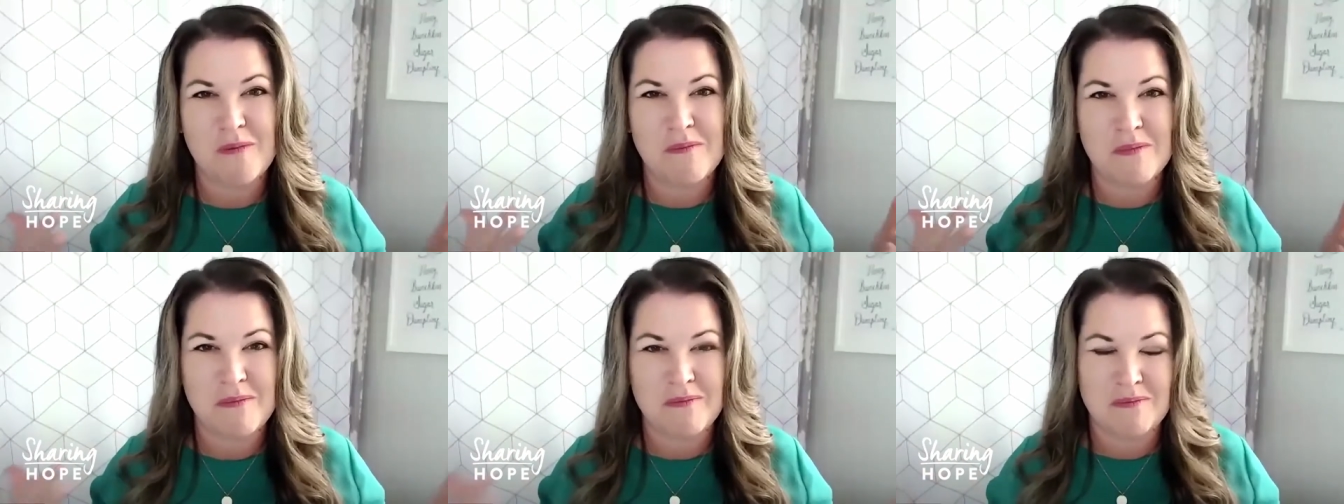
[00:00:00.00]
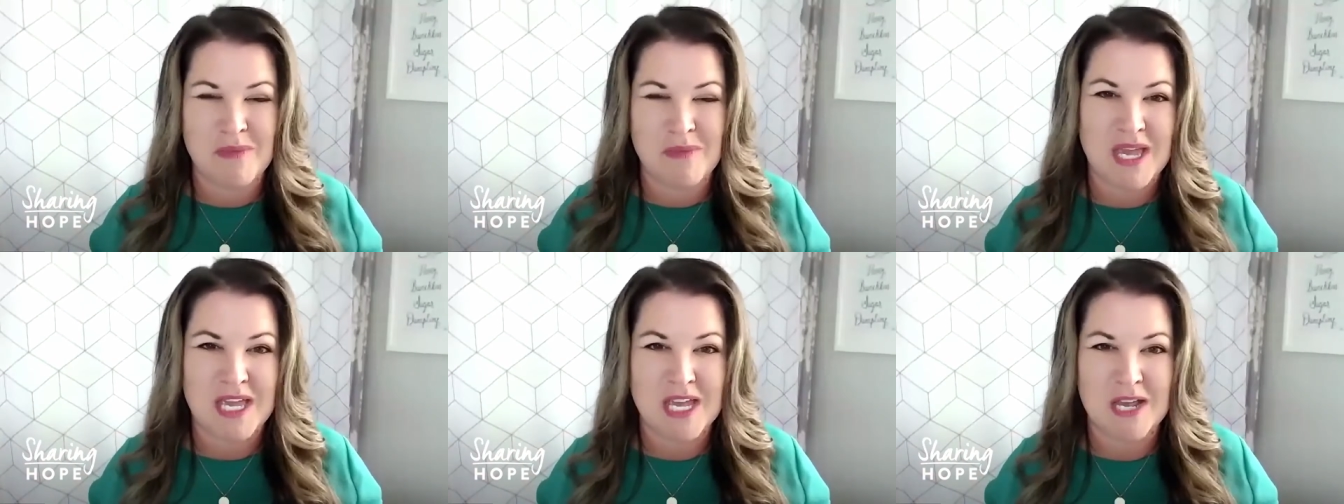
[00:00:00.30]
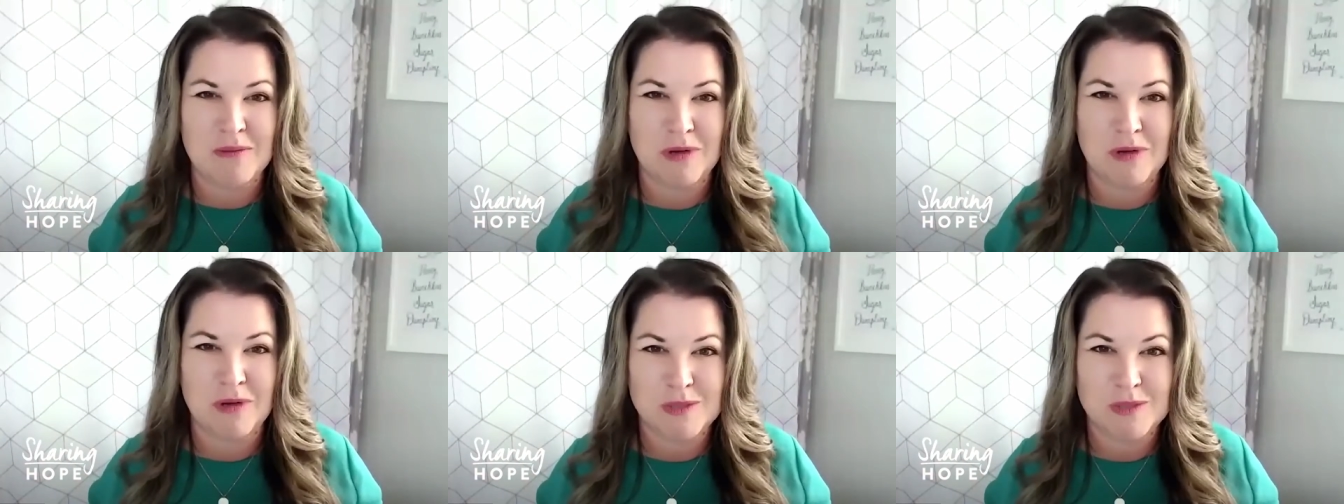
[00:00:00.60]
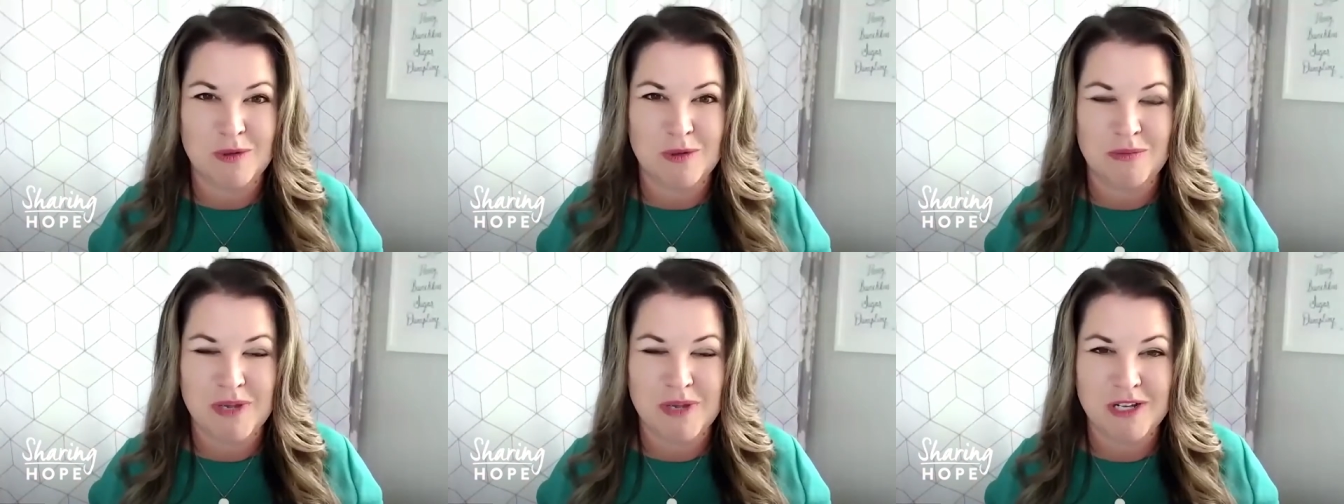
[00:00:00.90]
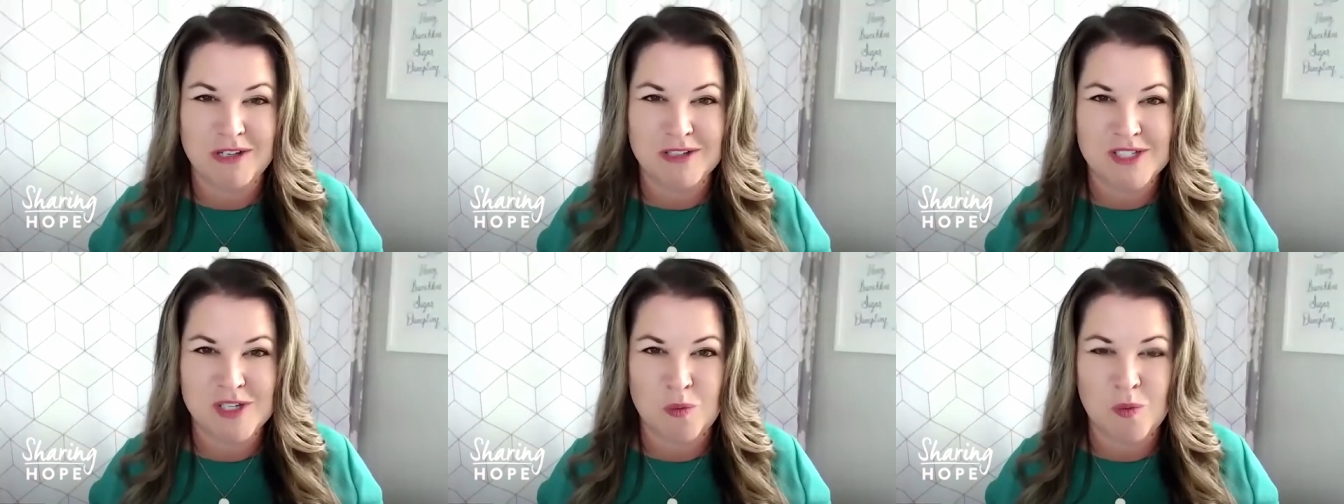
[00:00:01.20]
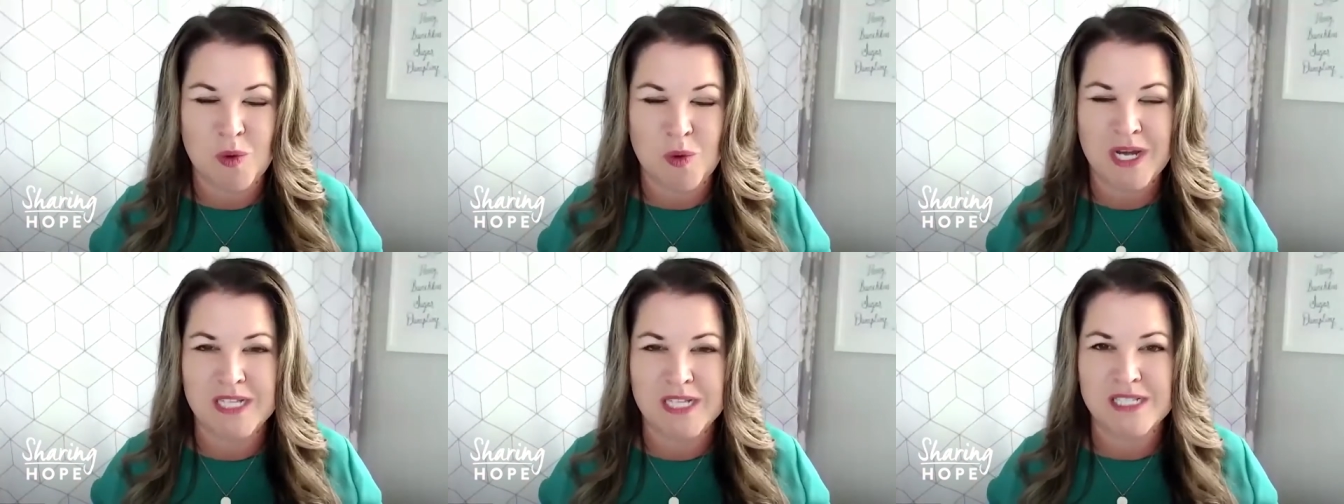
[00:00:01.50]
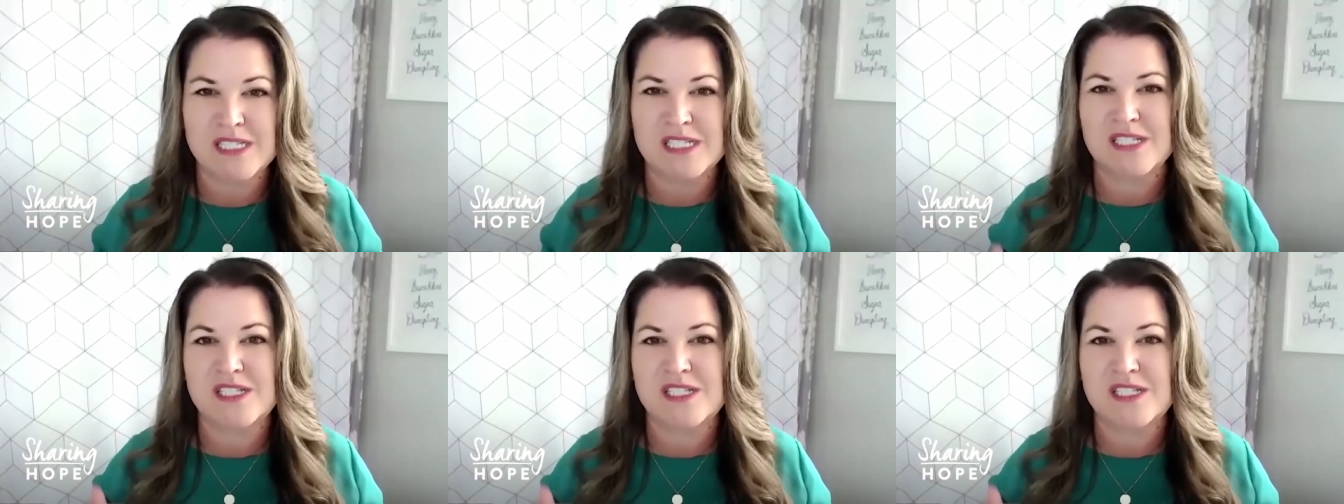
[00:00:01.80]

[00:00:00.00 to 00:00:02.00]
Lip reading: making multiple meals at once.